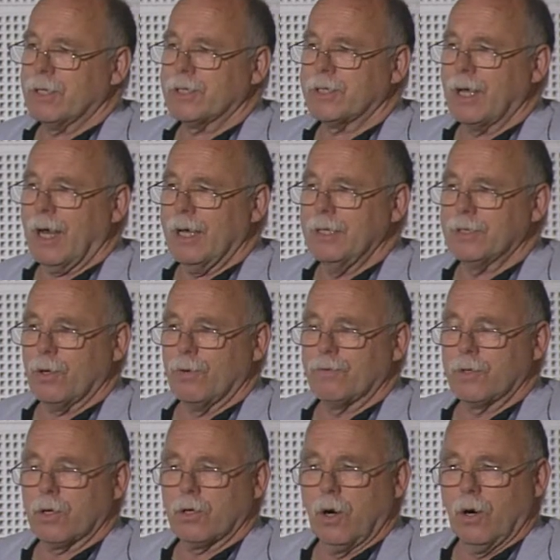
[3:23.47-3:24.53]
the size of
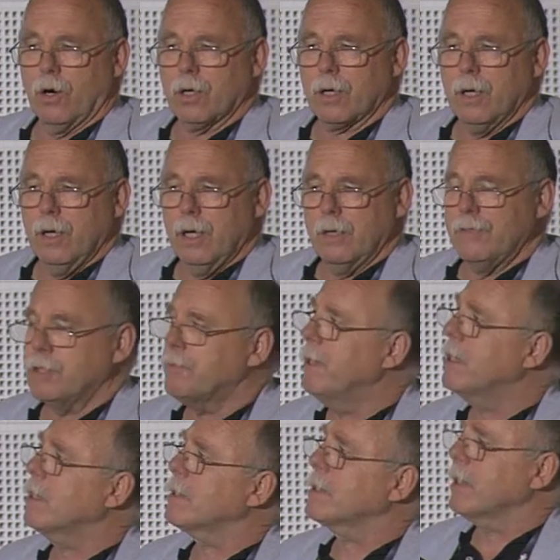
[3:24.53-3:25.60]
the core, and we
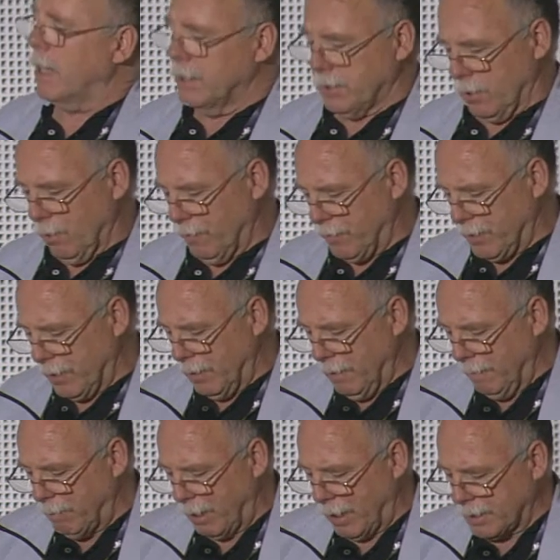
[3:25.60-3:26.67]
speak the size of the
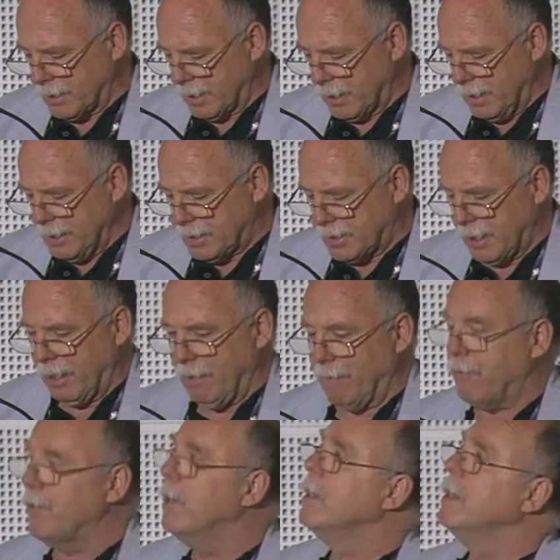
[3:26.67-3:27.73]
particle itself.
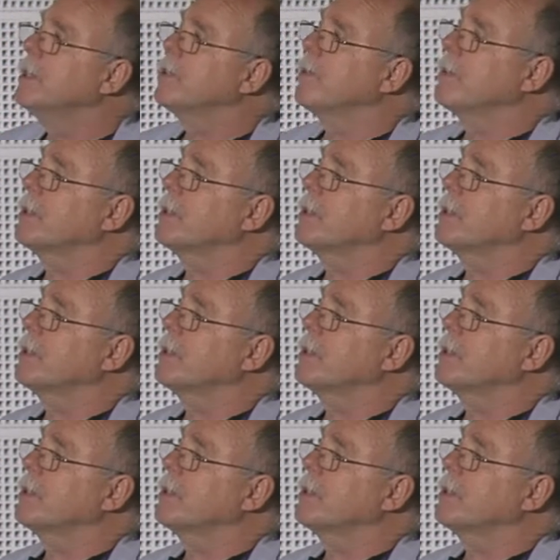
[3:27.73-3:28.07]
It's not